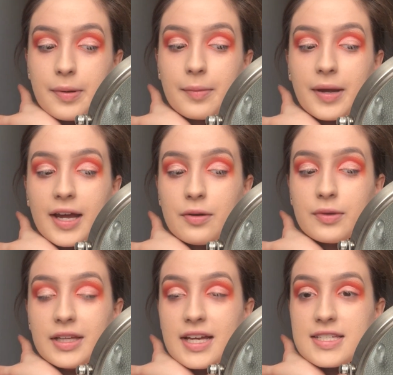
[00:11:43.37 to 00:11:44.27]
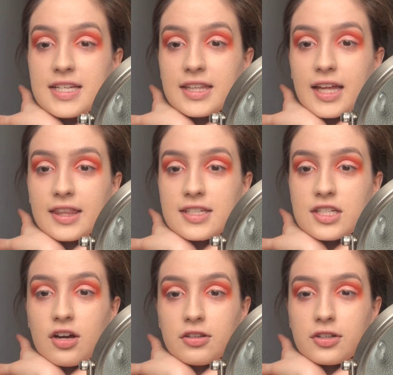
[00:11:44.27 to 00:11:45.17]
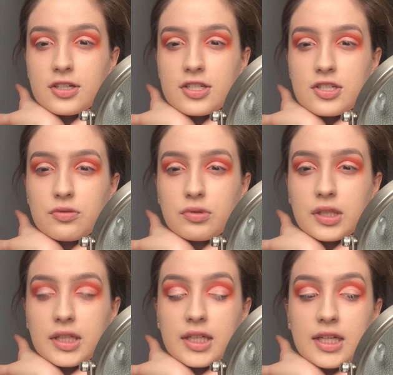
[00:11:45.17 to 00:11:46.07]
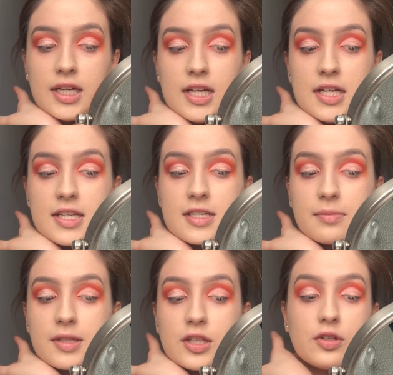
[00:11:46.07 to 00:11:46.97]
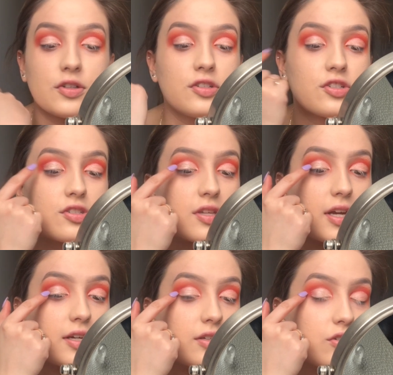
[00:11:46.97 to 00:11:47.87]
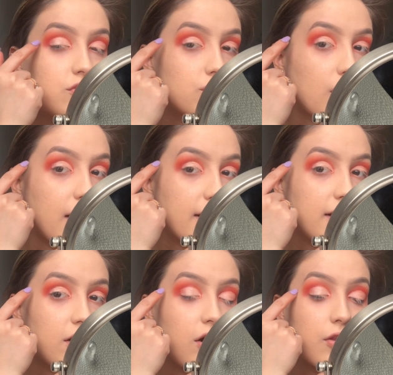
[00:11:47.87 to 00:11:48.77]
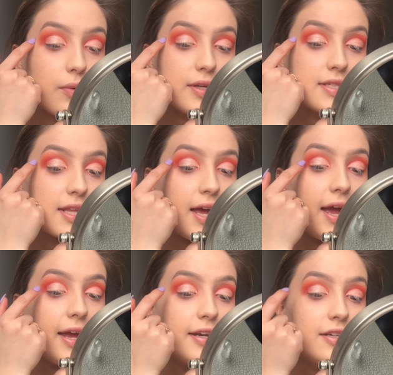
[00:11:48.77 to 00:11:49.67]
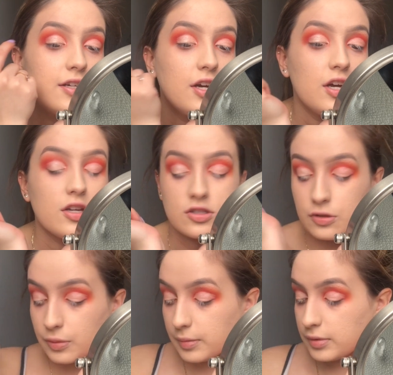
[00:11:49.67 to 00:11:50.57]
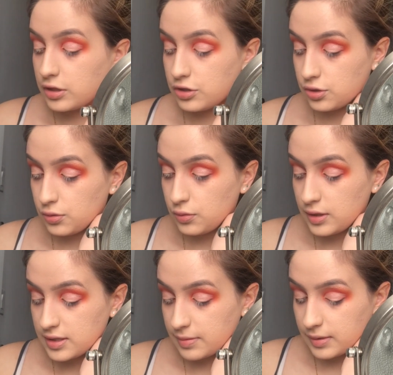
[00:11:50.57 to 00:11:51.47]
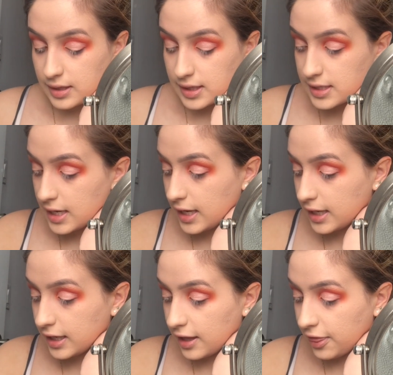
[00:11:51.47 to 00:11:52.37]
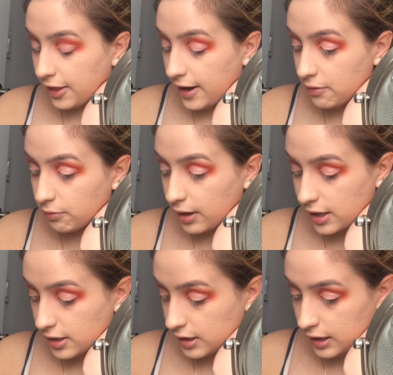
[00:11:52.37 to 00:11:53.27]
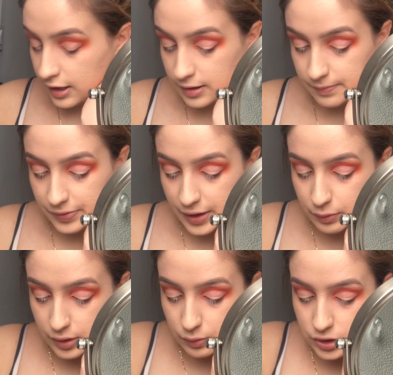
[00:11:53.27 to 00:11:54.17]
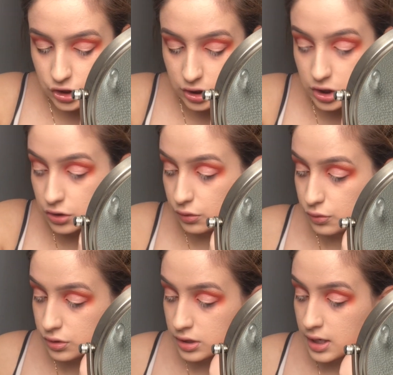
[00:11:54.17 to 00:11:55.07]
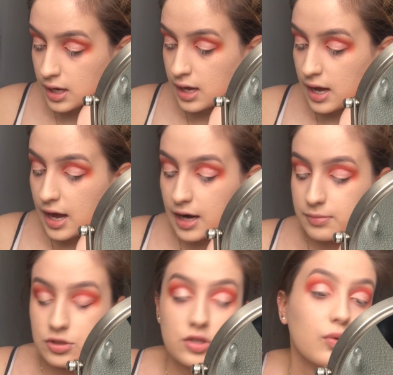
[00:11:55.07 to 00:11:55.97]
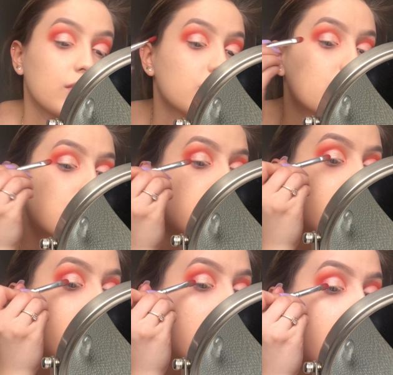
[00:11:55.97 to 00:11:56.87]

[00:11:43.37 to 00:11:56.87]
of realizing that this color isn't really something you could just like drag it all the way to the end. So what I'm gonna do is I'm gonna take that red that we originally used, and I'm just going to